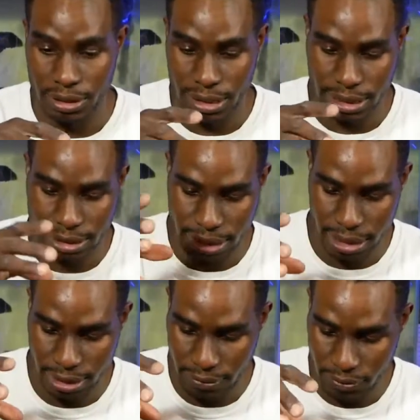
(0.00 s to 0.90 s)
Unlike
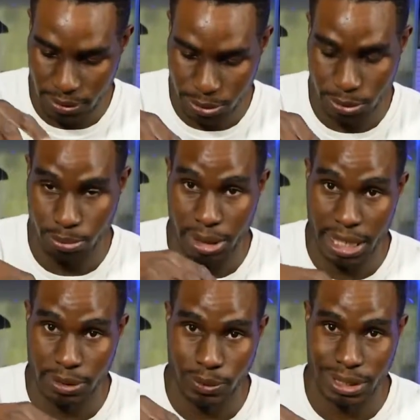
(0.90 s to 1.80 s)
sand, if this was
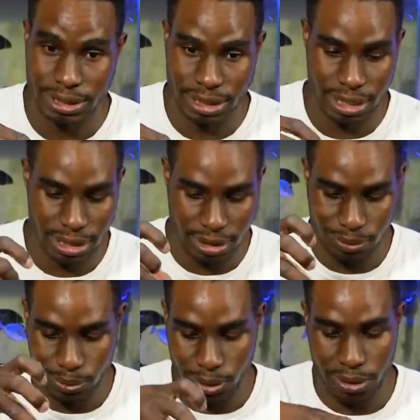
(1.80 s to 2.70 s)
black and white sand, it
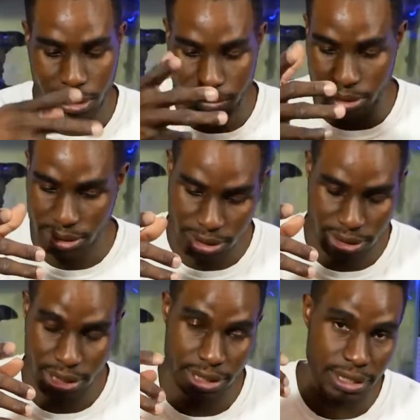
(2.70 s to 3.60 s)
will get mixed in
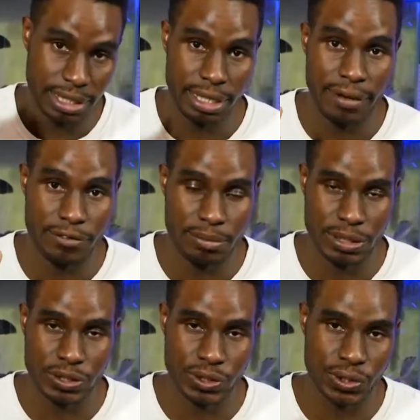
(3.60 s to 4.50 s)
together, and I have to make
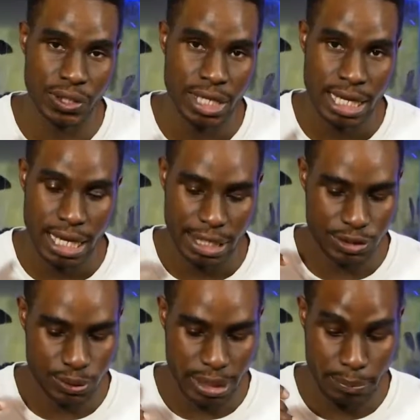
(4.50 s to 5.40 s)
sure I
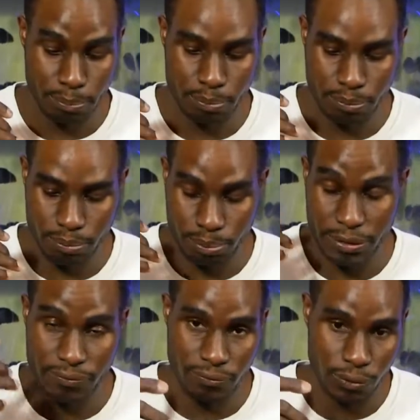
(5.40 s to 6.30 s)
do that
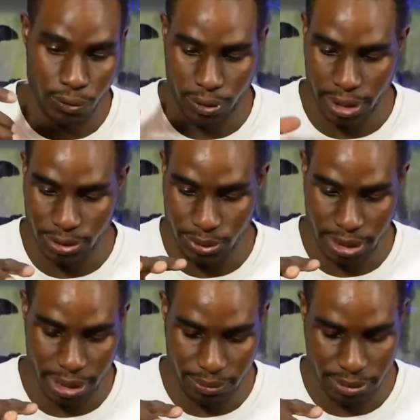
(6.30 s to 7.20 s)
before I do any
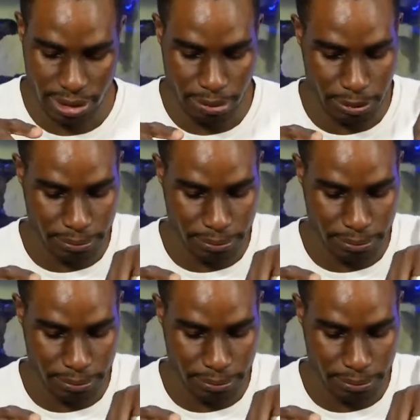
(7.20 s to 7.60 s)
aquascape.